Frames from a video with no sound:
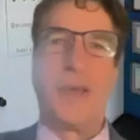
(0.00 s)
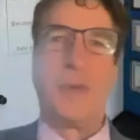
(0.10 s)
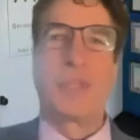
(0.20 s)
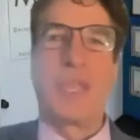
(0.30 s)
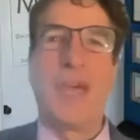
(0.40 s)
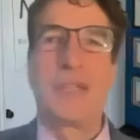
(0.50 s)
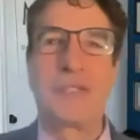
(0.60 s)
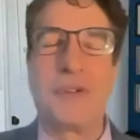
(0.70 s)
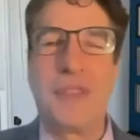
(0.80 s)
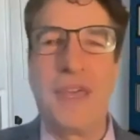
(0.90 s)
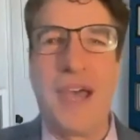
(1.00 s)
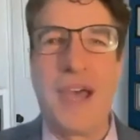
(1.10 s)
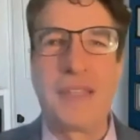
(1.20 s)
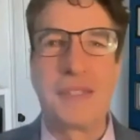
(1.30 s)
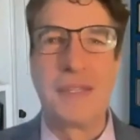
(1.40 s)
with the cast on
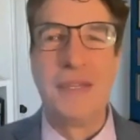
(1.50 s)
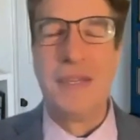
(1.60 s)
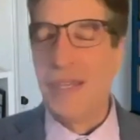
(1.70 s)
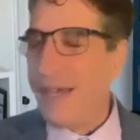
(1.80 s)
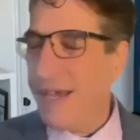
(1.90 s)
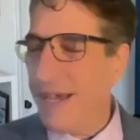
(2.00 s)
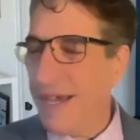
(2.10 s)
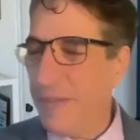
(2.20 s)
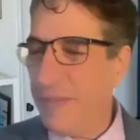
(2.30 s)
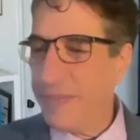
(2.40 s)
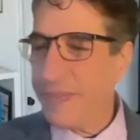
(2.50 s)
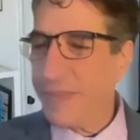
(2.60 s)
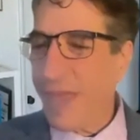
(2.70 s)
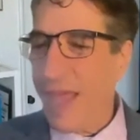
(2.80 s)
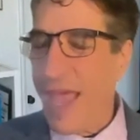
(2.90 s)
that, um,
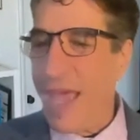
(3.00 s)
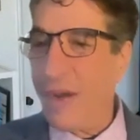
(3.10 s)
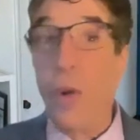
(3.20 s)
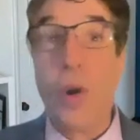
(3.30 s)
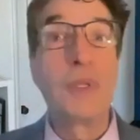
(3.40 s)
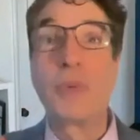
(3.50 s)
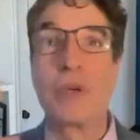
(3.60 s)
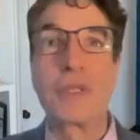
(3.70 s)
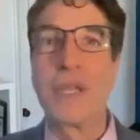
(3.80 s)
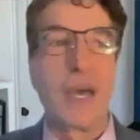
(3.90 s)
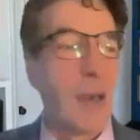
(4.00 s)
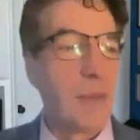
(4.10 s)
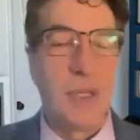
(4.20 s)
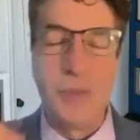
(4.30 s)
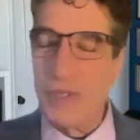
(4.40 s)
and always worked in
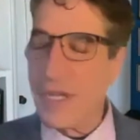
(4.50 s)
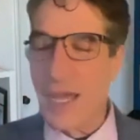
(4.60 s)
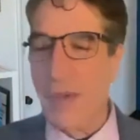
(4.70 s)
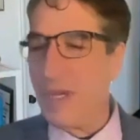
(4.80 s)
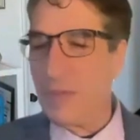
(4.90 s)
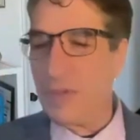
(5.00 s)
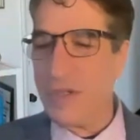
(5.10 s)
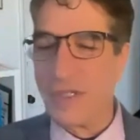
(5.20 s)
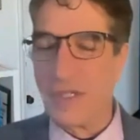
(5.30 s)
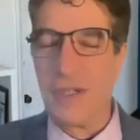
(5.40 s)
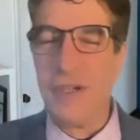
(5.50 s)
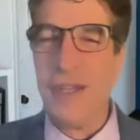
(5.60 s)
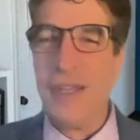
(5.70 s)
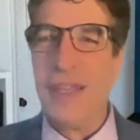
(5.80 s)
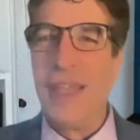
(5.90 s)
comedy and was a comedy producer,
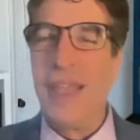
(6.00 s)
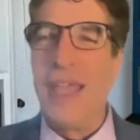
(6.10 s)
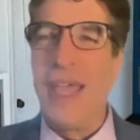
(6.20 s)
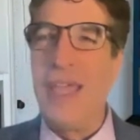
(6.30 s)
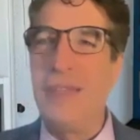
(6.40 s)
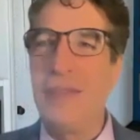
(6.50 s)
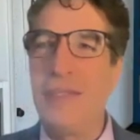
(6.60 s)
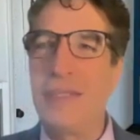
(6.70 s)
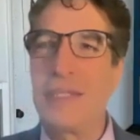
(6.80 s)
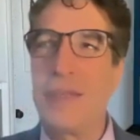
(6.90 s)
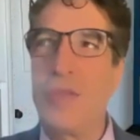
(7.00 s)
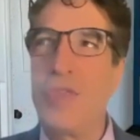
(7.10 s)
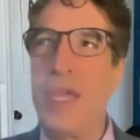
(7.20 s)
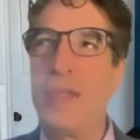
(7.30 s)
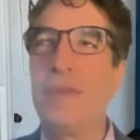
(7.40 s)
and
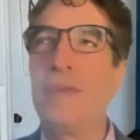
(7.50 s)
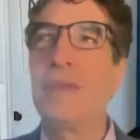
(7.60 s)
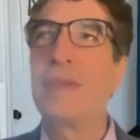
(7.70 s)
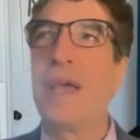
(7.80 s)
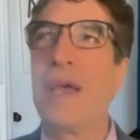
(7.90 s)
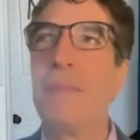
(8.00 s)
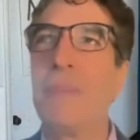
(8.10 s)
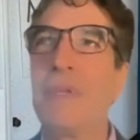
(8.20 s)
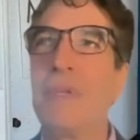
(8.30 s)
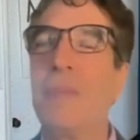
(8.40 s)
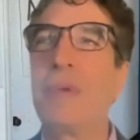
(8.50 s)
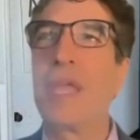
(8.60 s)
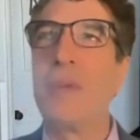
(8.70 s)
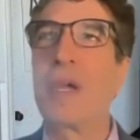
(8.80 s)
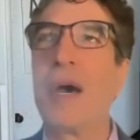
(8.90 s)
then
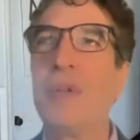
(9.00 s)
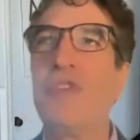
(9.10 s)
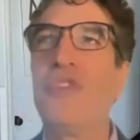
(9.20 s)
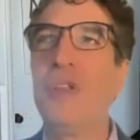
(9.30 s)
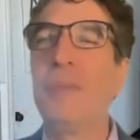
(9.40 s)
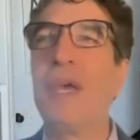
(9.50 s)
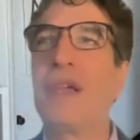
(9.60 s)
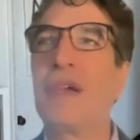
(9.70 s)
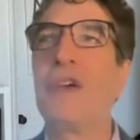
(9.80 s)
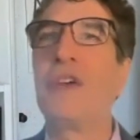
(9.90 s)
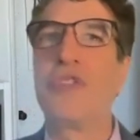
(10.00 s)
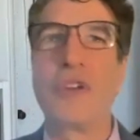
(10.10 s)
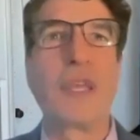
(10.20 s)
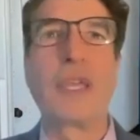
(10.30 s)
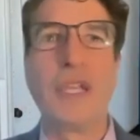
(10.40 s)
became a comedy filmmaker
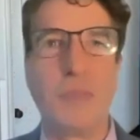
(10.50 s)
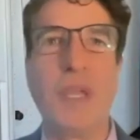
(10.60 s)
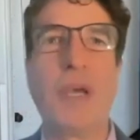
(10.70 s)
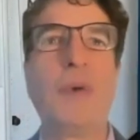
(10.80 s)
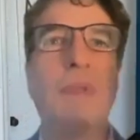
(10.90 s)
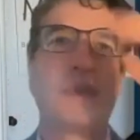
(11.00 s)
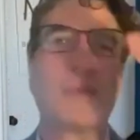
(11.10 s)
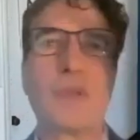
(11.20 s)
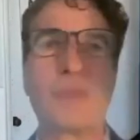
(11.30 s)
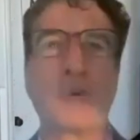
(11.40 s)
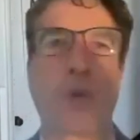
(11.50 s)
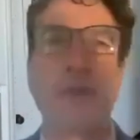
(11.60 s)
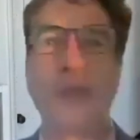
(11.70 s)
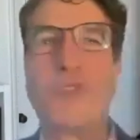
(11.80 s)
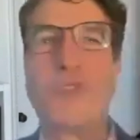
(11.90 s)
for like HBO, and that's what those
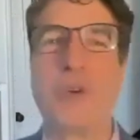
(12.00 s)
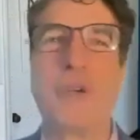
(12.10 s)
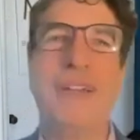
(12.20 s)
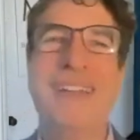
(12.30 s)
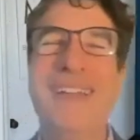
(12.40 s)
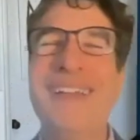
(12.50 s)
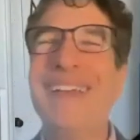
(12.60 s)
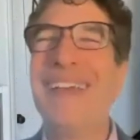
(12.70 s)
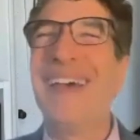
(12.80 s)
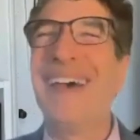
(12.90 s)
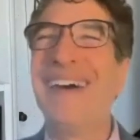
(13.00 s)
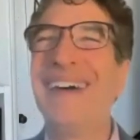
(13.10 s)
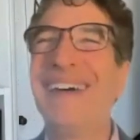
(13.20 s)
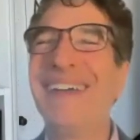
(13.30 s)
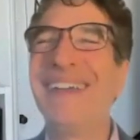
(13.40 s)
awards are for.
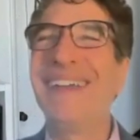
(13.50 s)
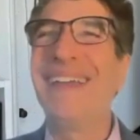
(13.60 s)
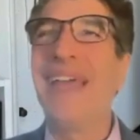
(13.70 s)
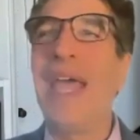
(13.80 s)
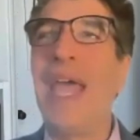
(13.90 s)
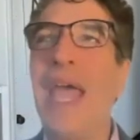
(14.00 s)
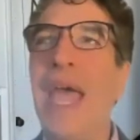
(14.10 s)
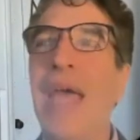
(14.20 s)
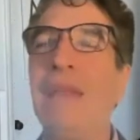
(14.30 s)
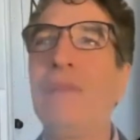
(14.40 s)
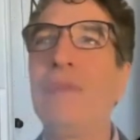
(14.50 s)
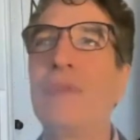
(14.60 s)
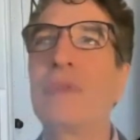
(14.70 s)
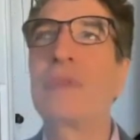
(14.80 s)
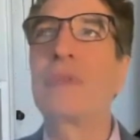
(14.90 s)
Uh, and